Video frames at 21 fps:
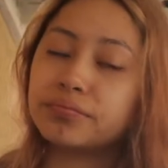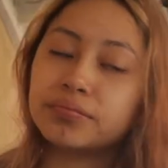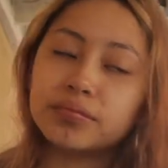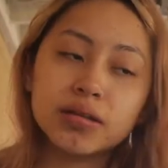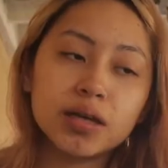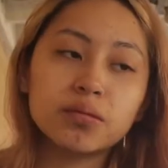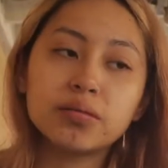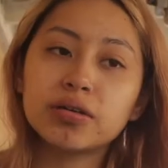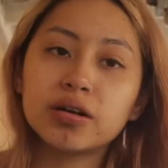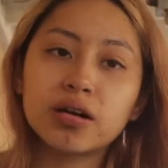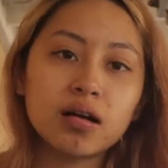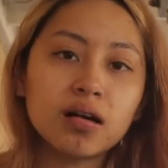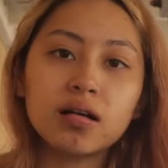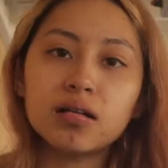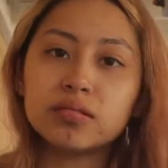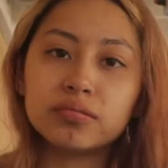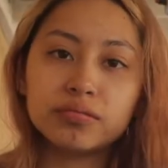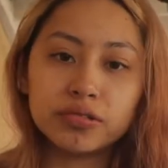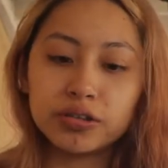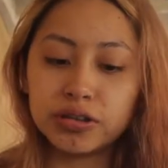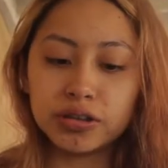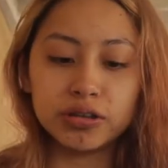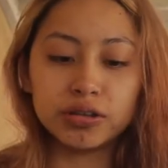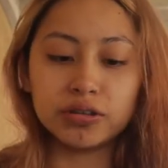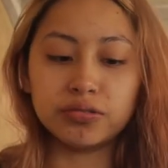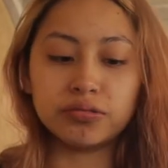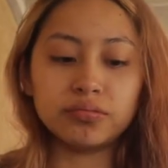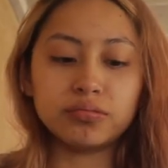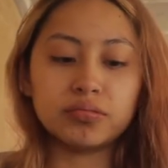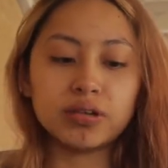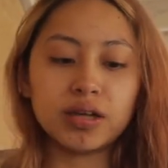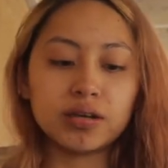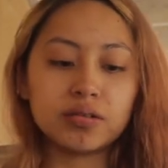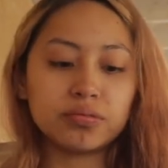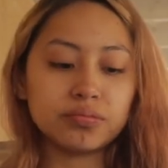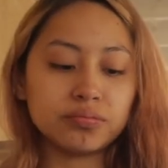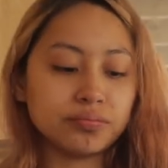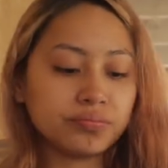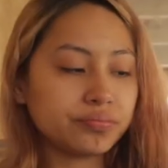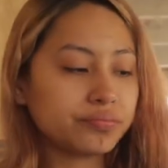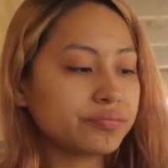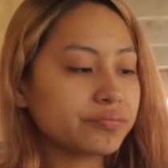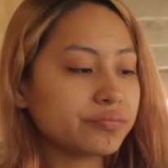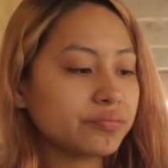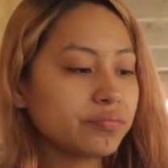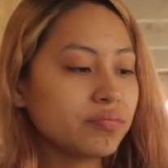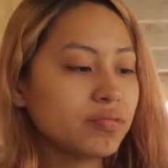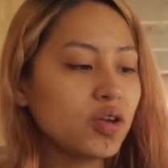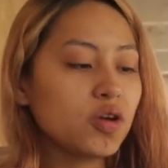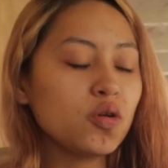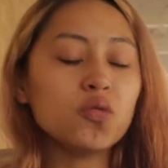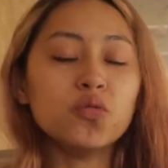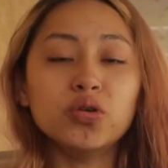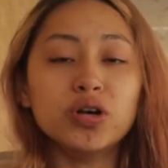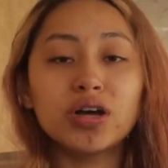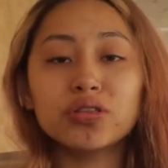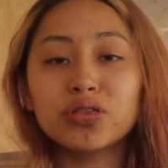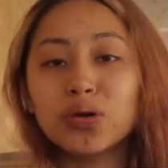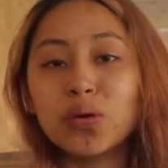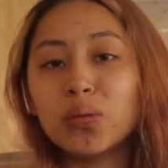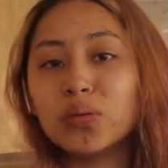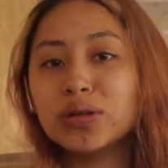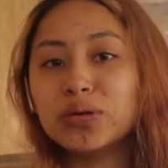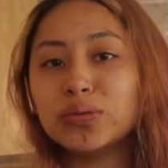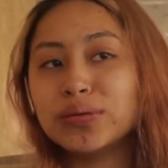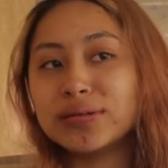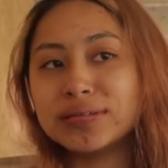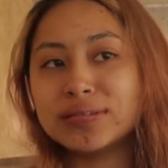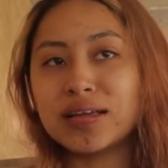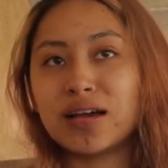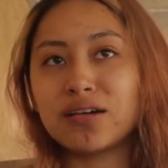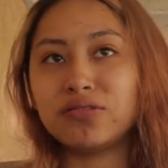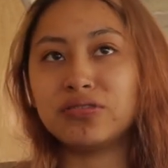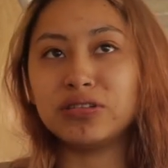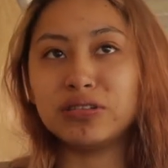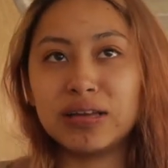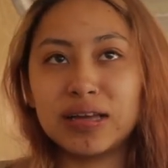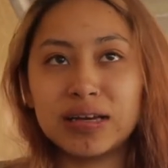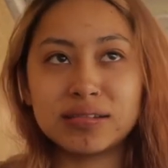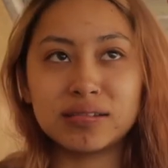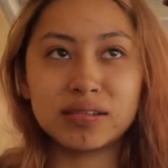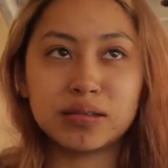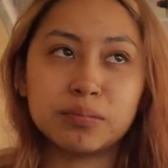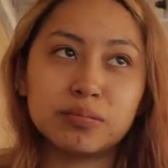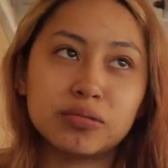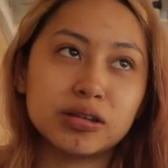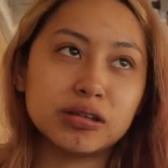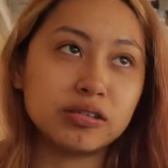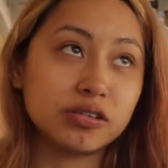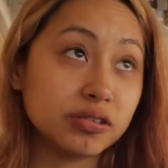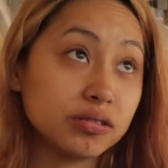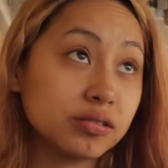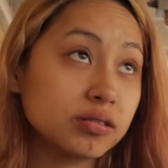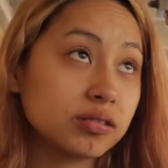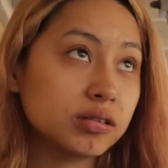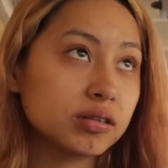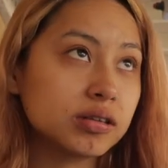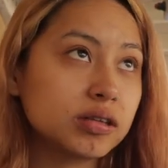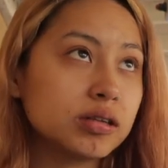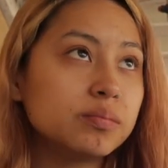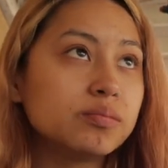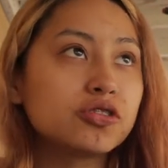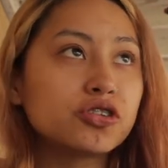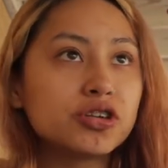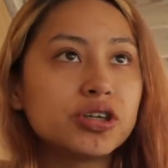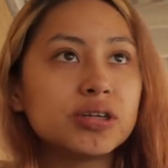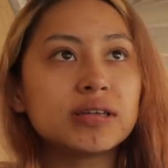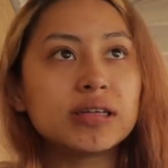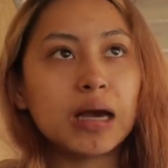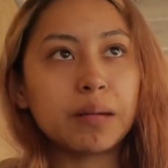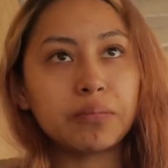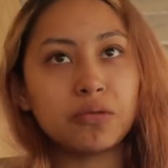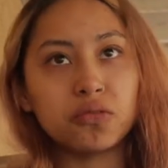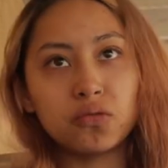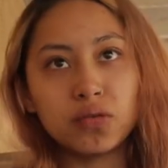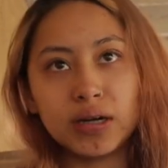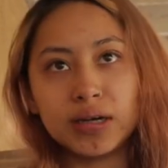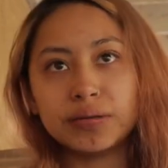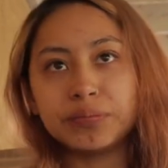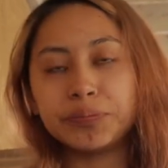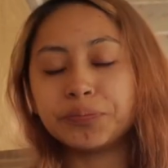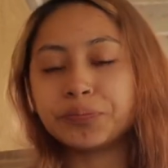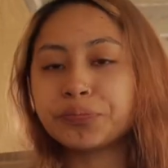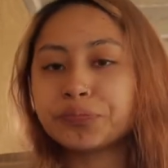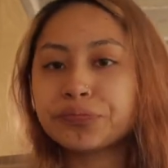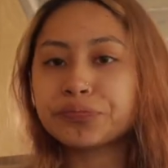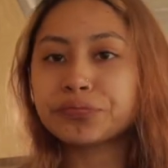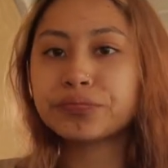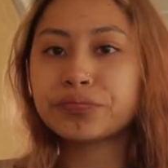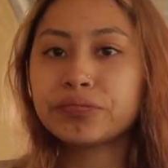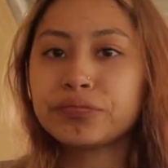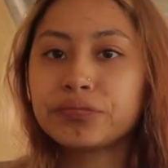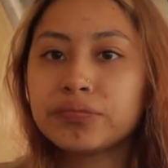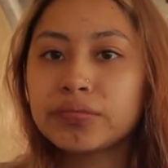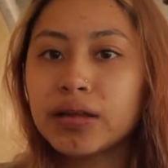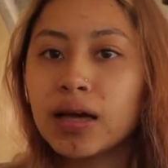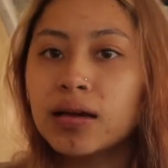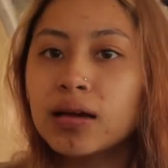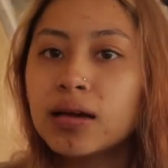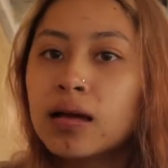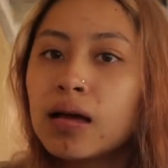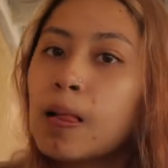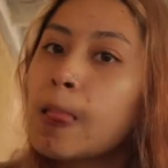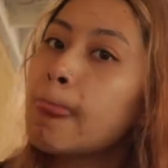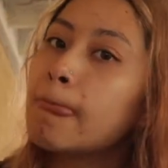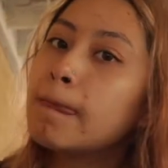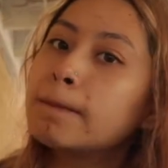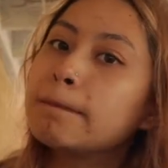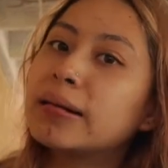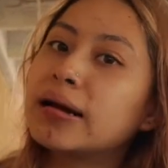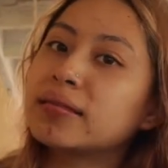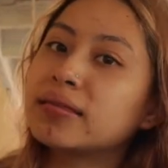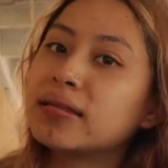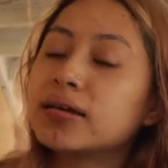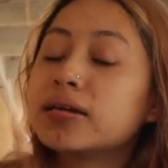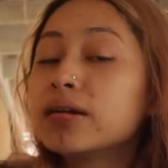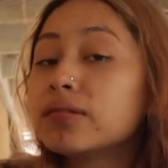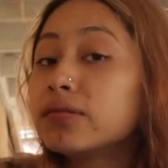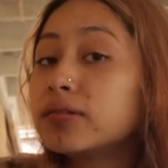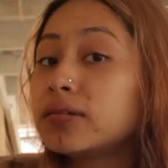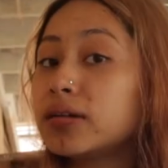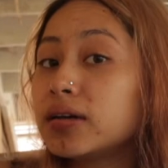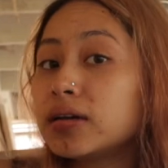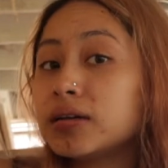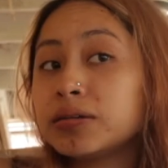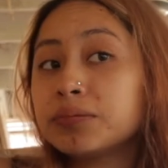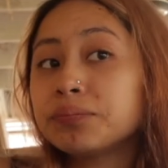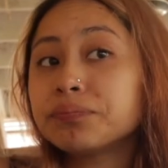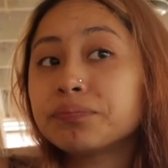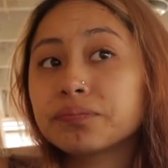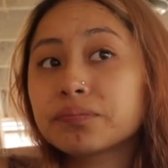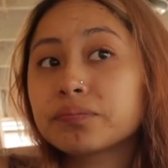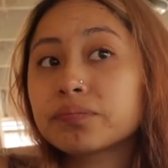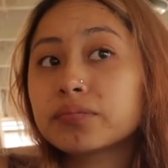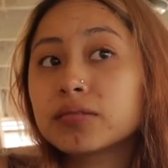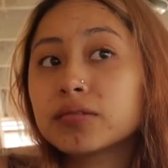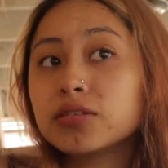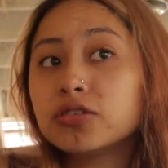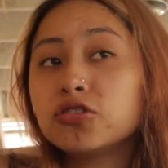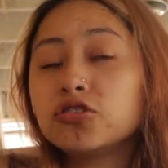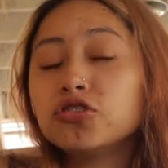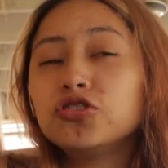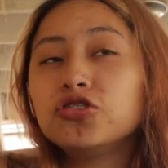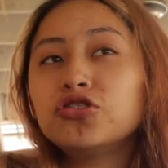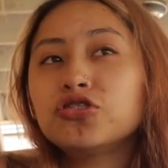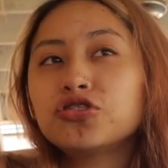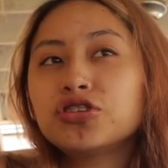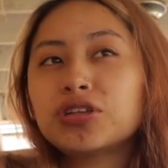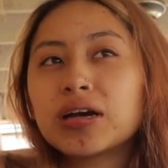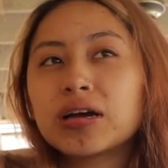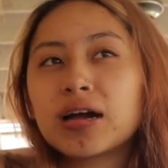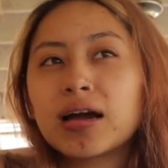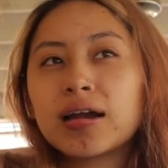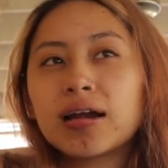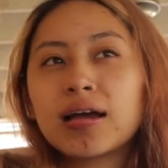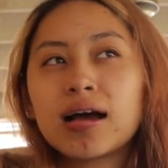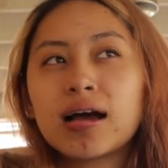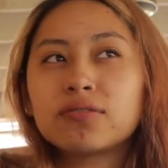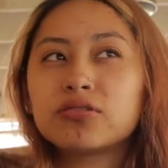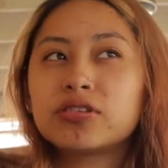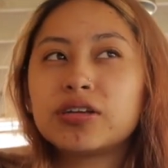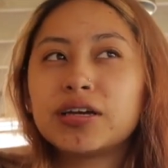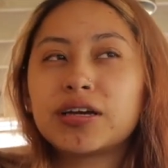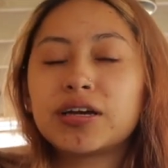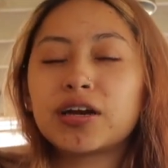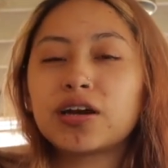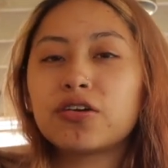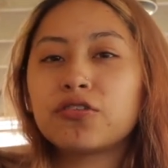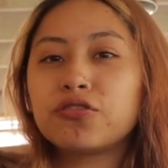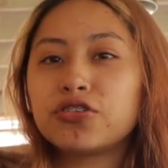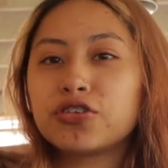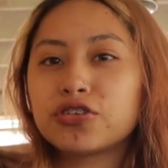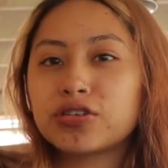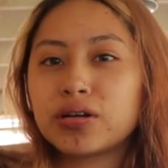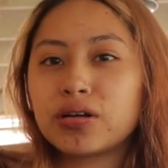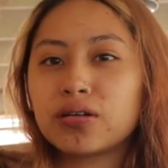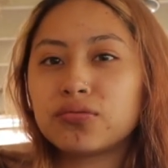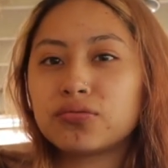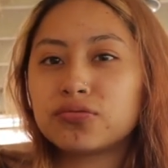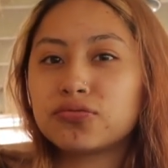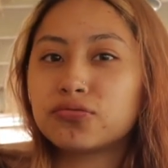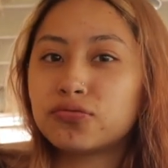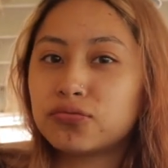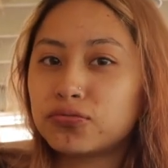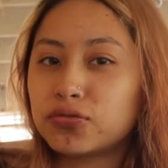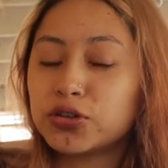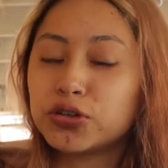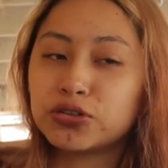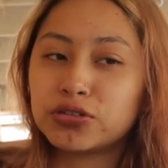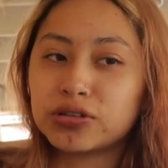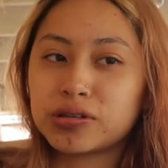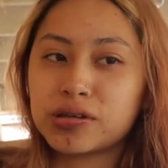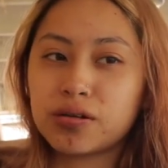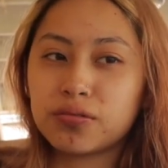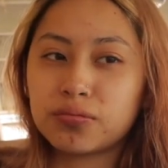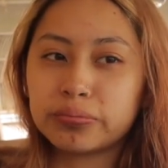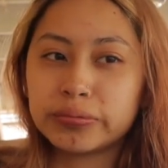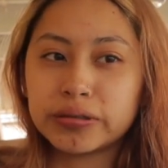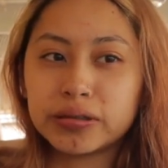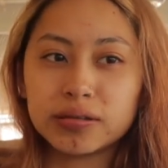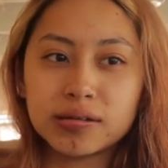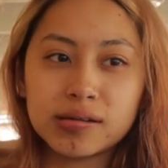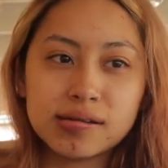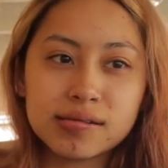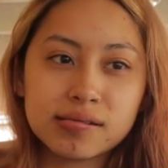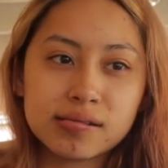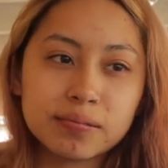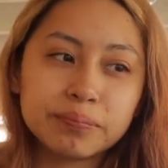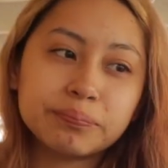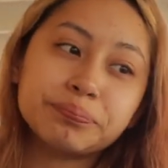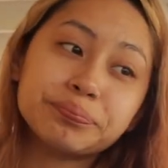and we're not alone. Like, we're not the only ones that feel like some some certain type of way. But at the end of the day, you just kind of have to take care of yourself for yourself because